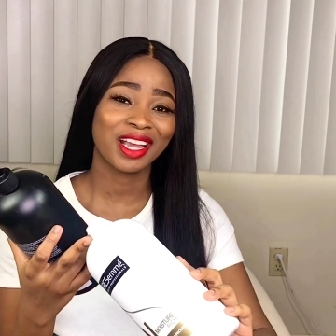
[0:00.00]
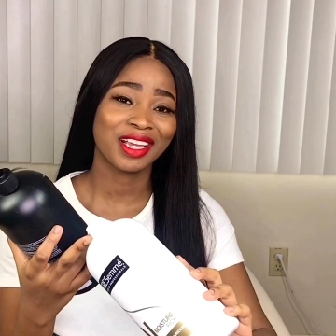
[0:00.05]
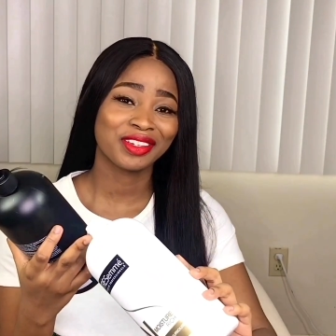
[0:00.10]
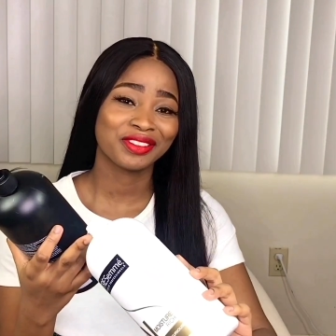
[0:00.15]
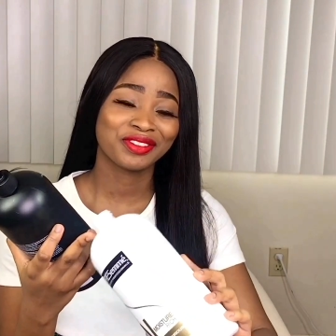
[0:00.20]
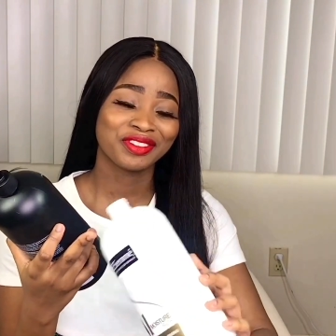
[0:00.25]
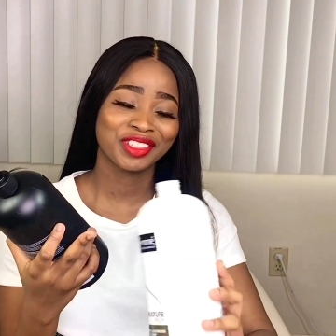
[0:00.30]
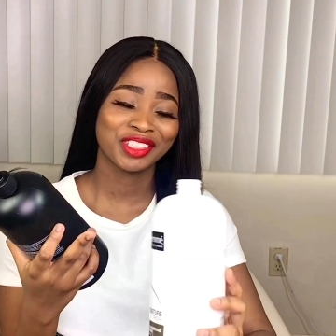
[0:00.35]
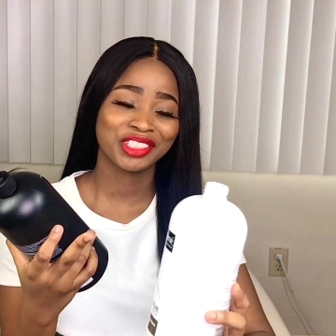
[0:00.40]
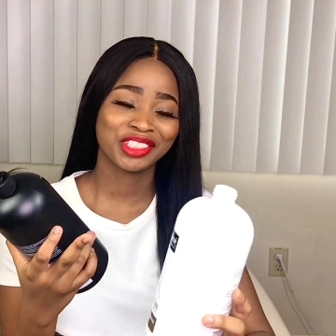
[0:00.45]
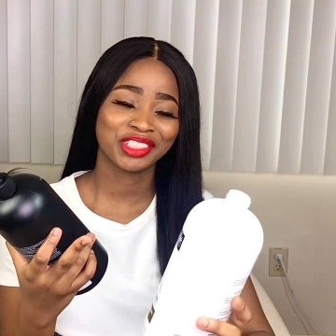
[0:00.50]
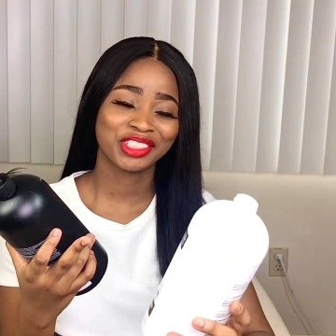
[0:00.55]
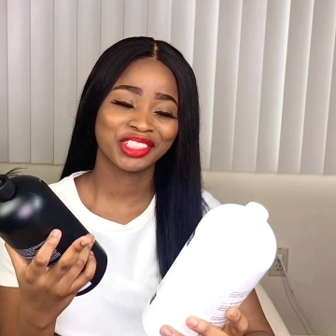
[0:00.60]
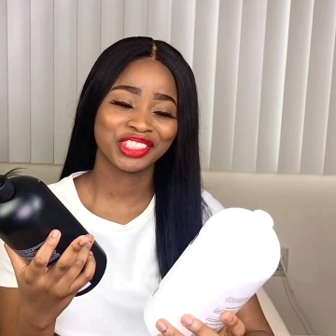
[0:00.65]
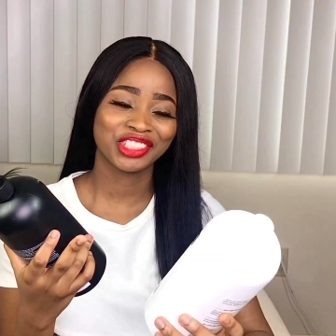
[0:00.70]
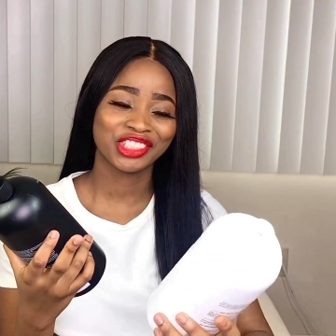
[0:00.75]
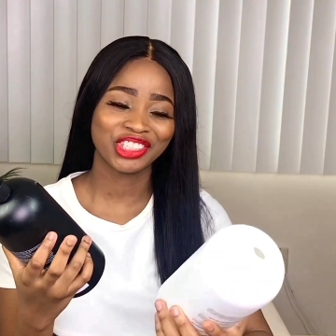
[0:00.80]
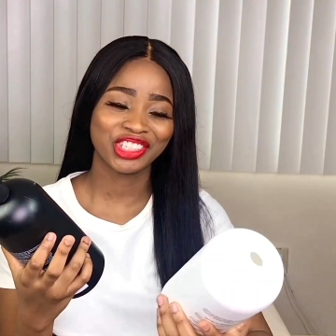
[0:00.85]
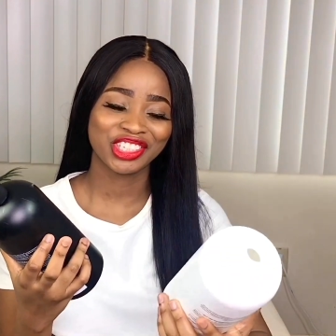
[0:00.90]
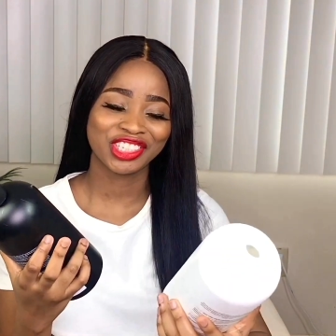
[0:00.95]
finished it
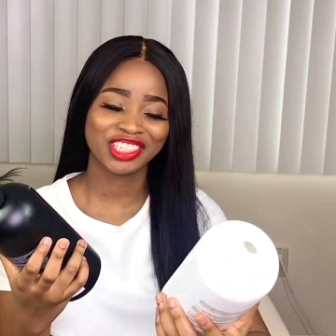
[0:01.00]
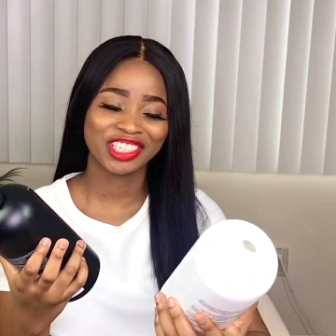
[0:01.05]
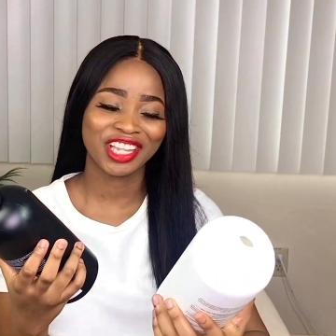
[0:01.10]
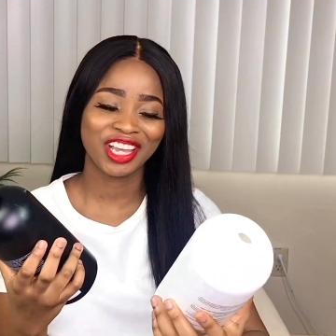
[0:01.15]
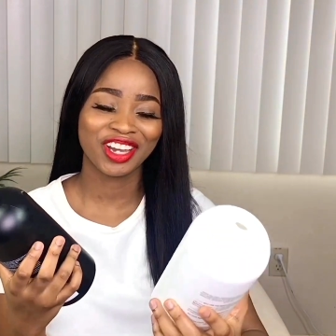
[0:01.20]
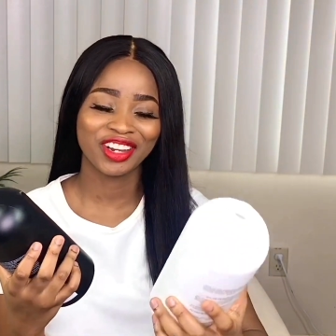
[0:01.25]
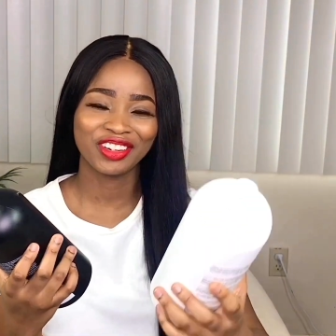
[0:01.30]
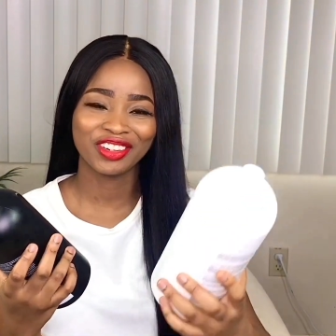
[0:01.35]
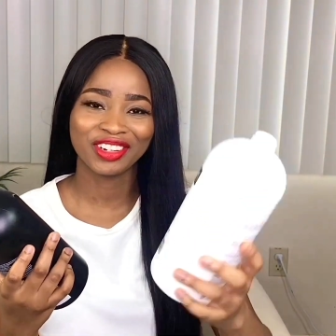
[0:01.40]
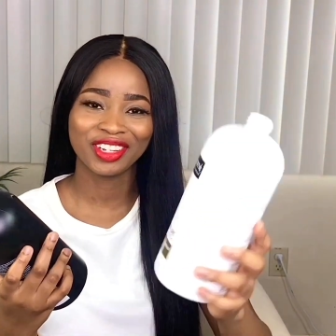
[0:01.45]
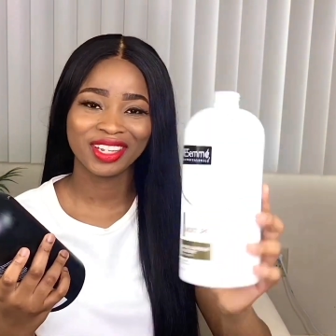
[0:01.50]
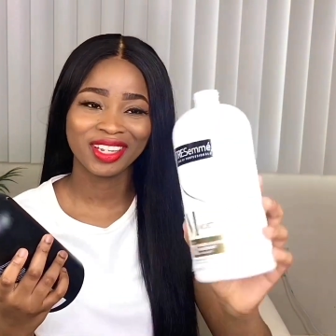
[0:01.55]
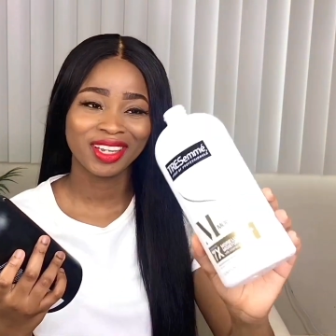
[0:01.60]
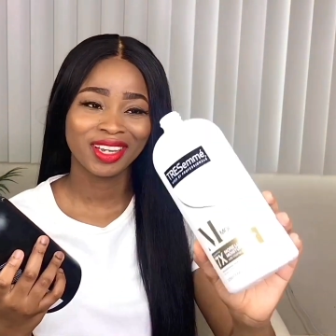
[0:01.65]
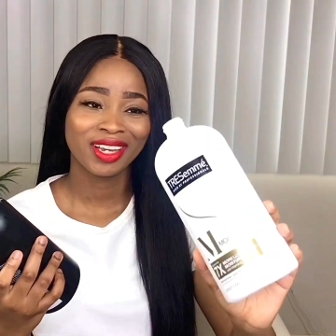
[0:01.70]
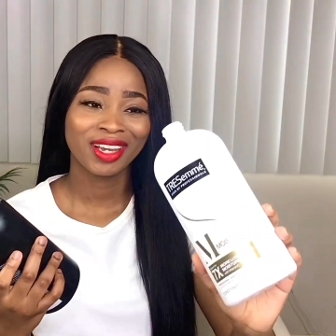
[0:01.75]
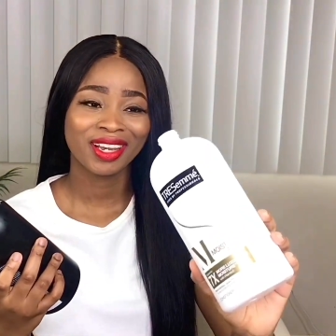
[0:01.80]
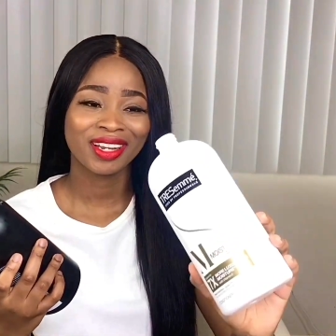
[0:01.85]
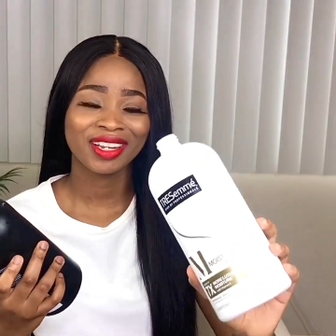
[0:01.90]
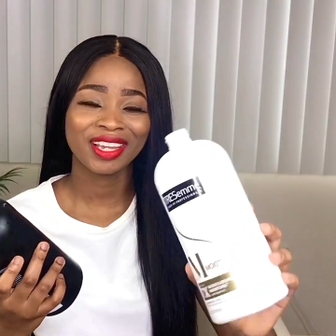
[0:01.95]
just now and
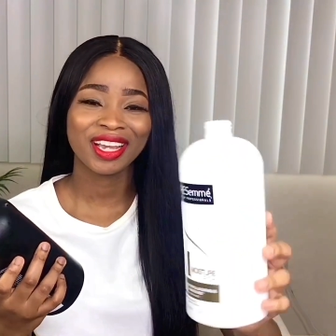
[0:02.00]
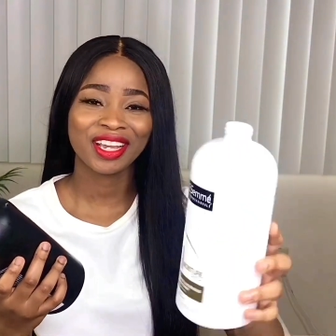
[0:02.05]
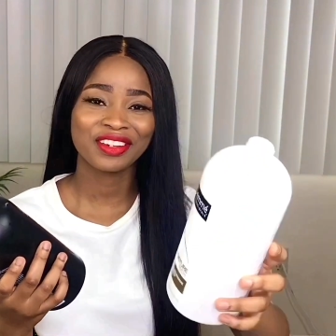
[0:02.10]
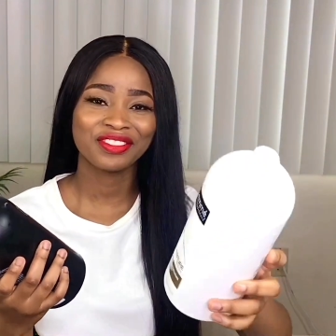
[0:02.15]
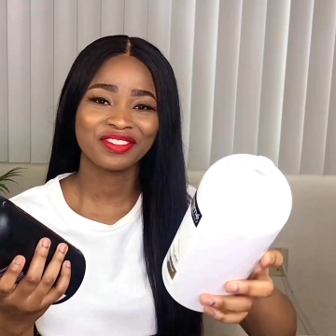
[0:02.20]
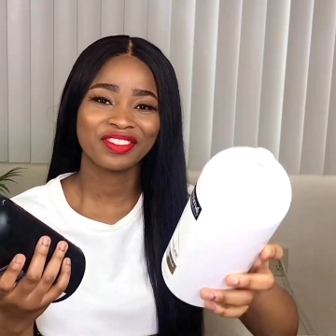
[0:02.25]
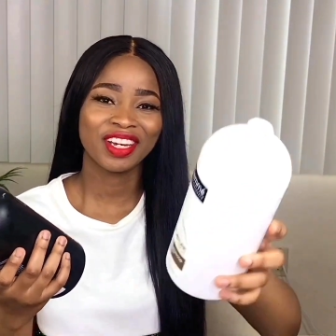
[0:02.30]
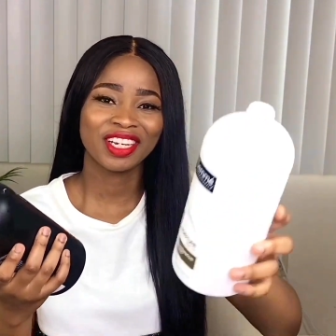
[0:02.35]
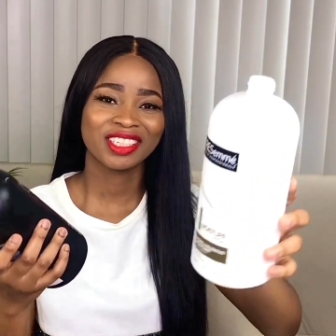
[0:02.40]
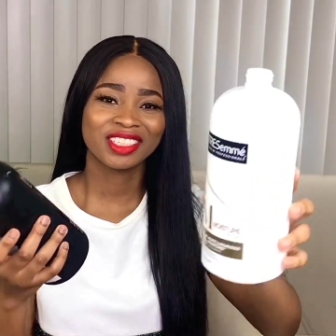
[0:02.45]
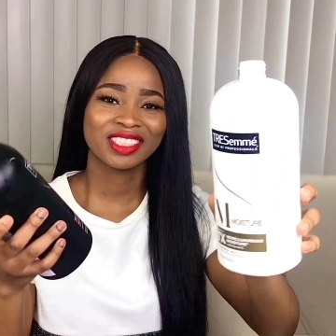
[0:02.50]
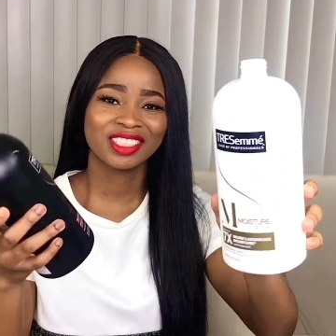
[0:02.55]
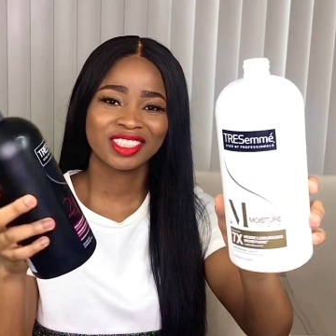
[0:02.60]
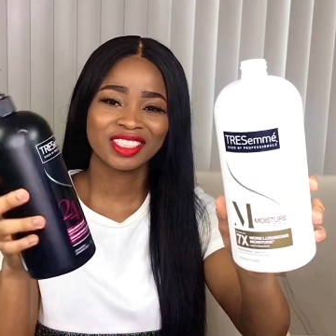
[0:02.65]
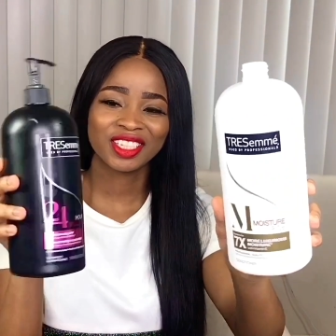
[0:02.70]
I can't find it.